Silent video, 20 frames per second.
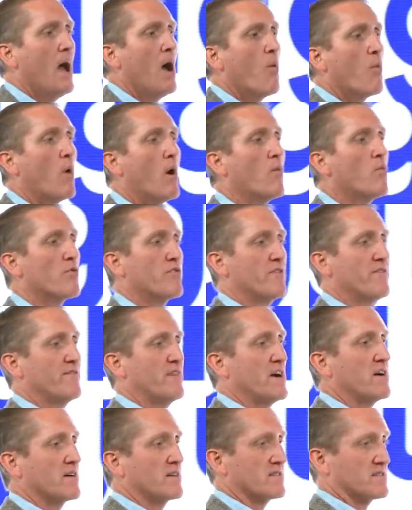What were the
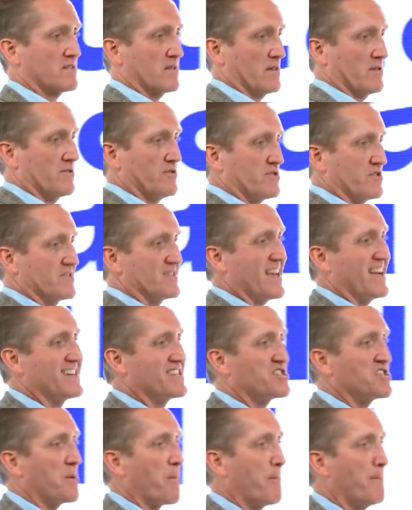various solutions? And
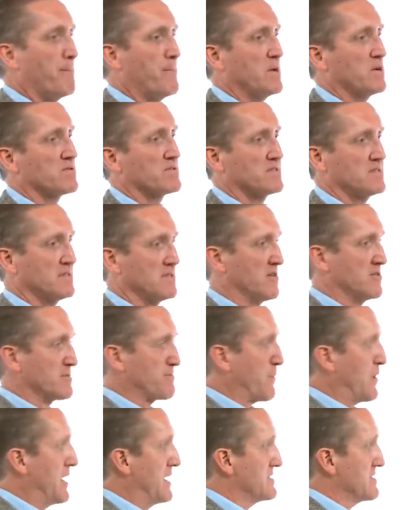she builds in those
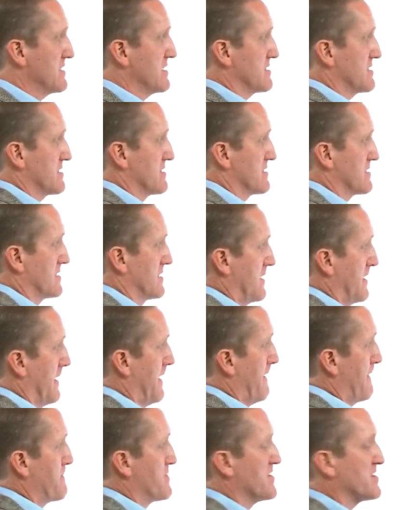processes.
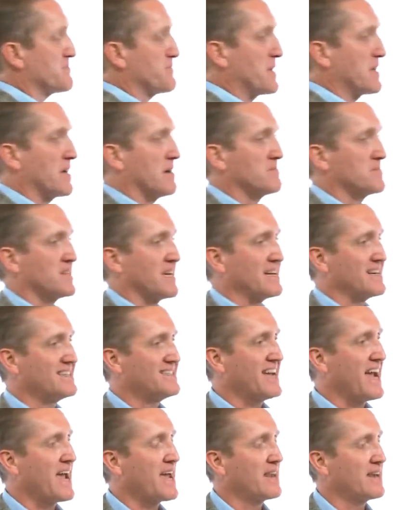And this becomes a
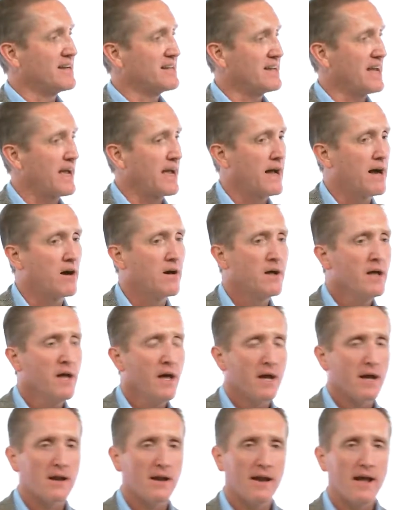day in and day out.
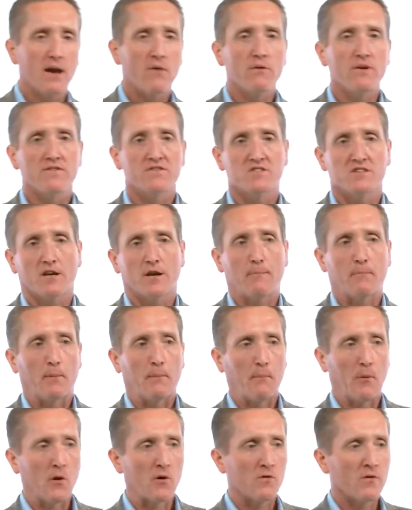And now we have set up a
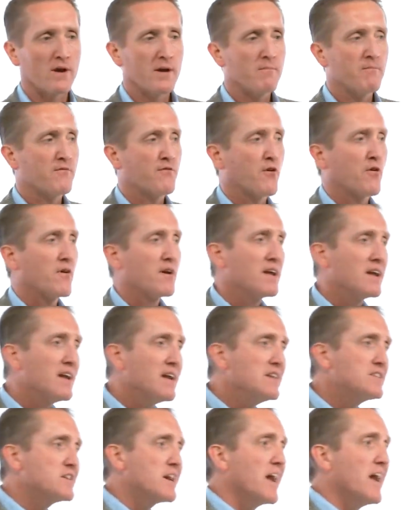program for
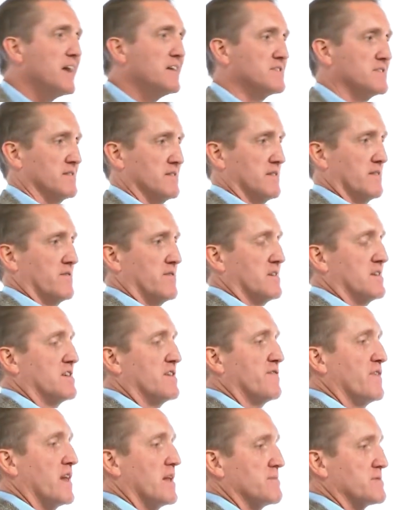each agent that
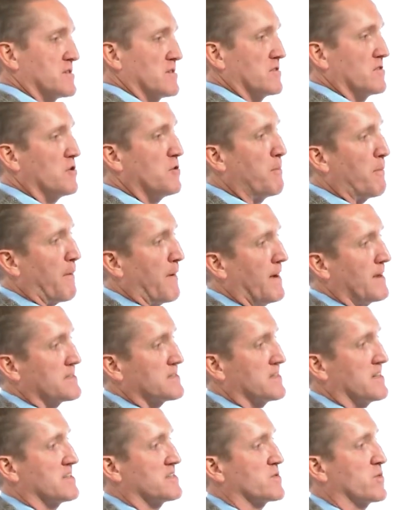develops a new
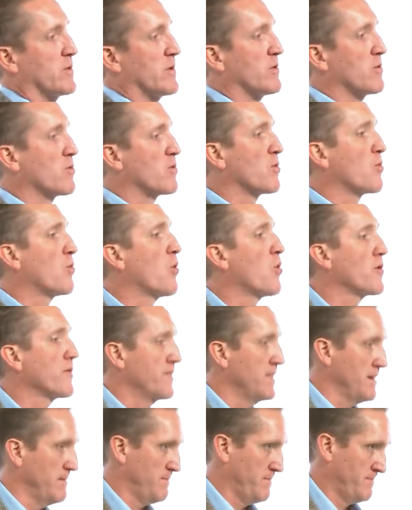process. We reward
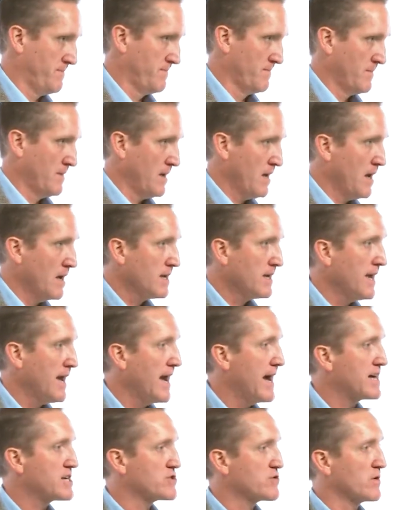them.
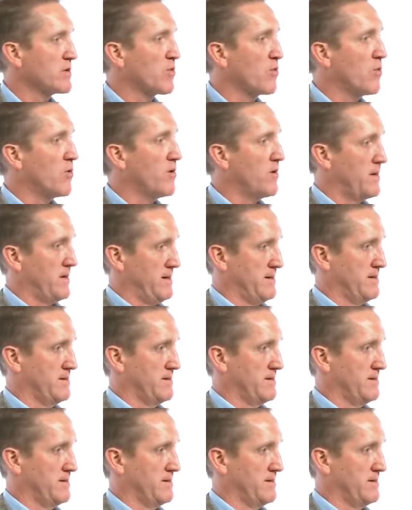Cash reward.